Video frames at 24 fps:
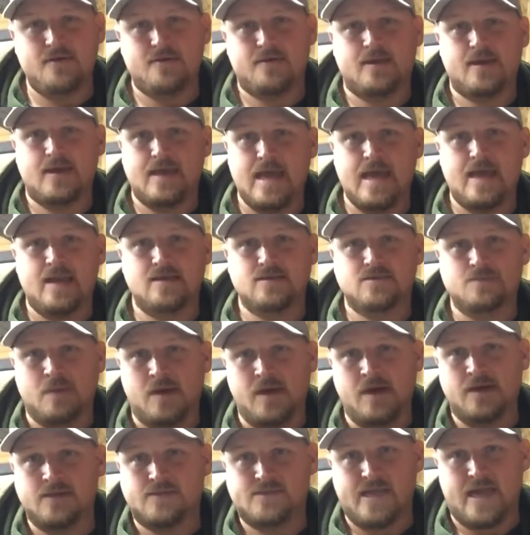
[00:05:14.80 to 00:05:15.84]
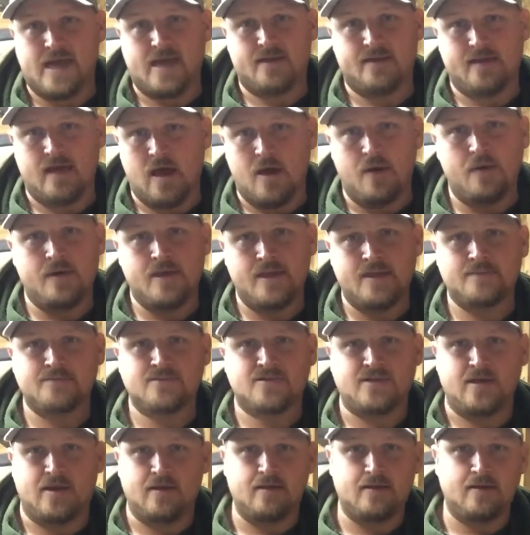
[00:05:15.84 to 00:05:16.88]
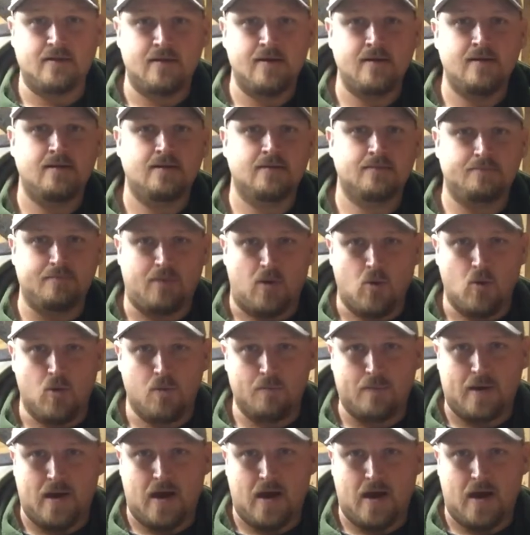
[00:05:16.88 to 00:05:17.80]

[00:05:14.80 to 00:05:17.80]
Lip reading: you could get as much out of the OEM cylinder, port and